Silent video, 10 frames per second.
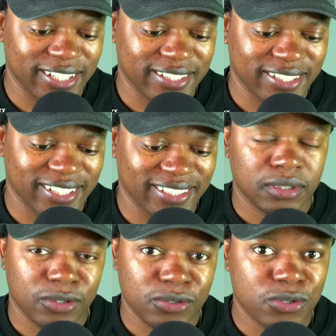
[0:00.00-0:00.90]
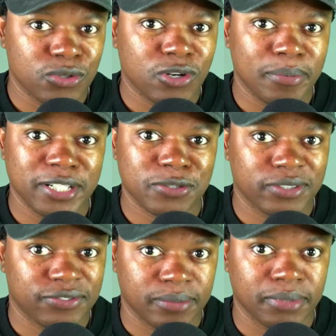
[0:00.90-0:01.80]
SA. Those two comments were
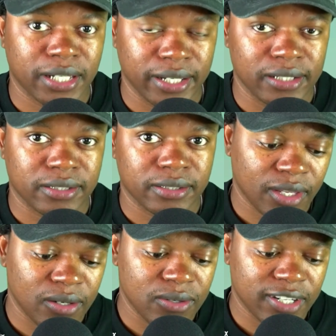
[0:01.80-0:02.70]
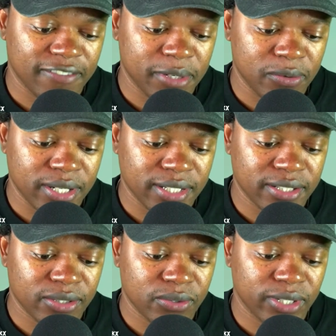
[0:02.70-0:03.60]
from girls. Look, I've been
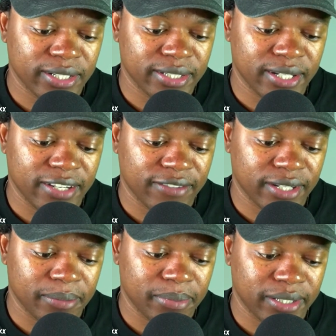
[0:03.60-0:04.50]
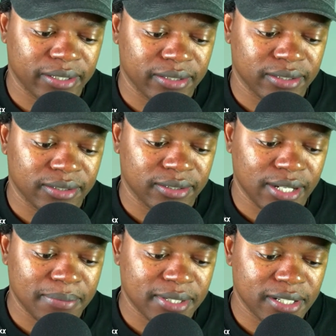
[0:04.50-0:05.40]
wanting to and it never happened.
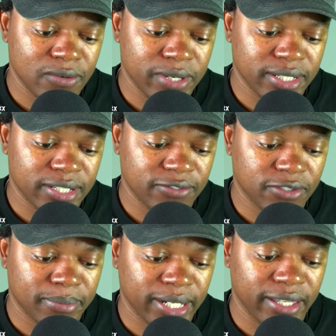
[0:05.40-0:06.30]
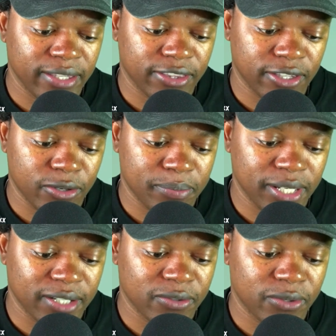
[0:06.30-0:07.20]
I'm still waiting for my
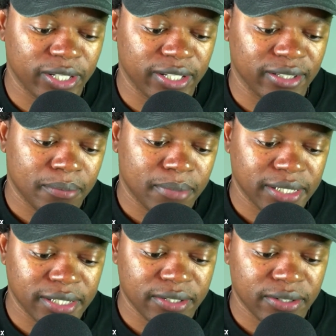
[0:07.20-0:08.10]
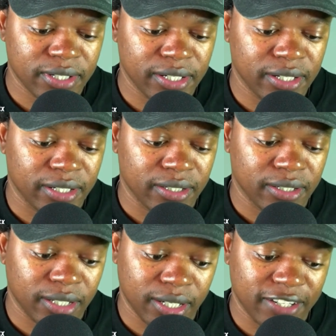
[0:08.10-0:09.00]
Ethiopian queen, but she's not here.
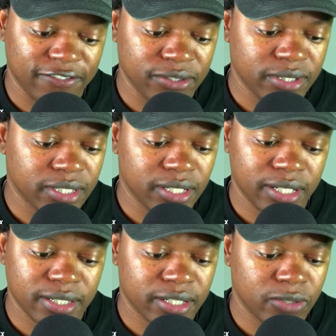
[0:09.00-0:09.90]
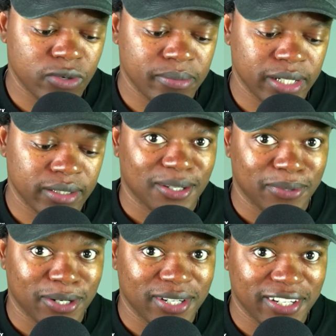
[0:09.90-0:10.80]
And have you seen SA women?
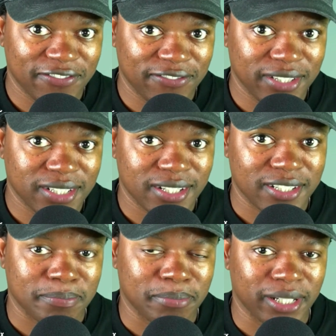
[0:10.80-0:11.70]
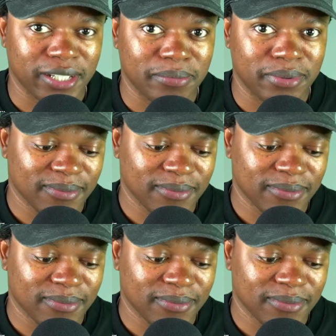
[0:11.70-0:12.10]
We don't have visas, babe.